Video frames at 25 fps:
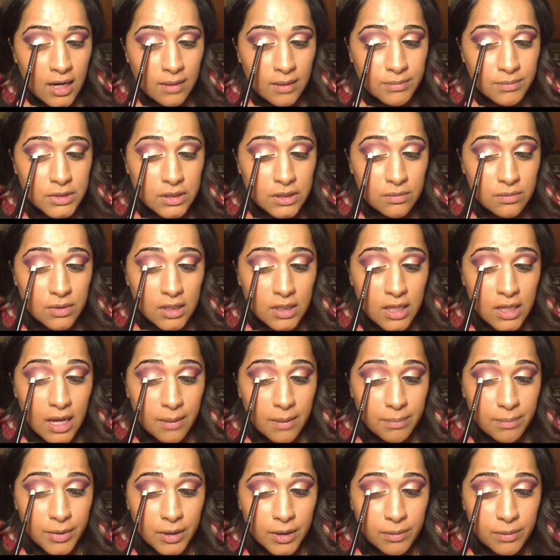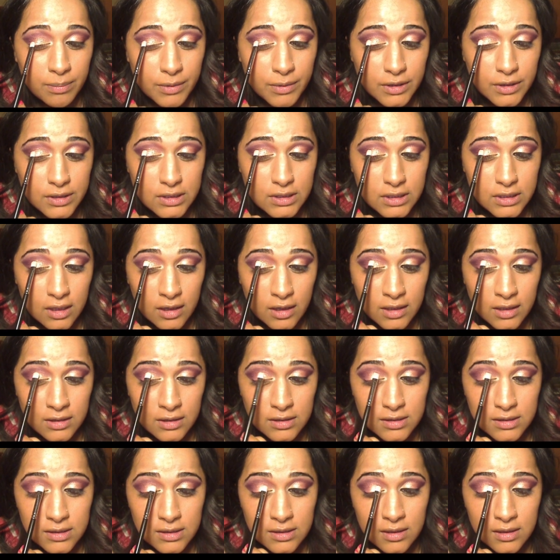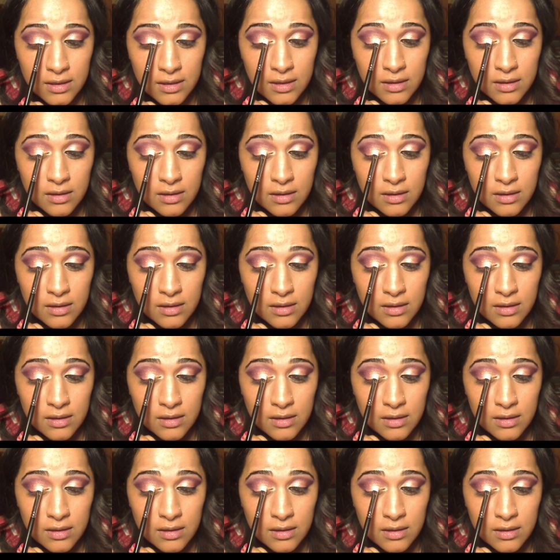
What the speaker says: up to where that purple starts.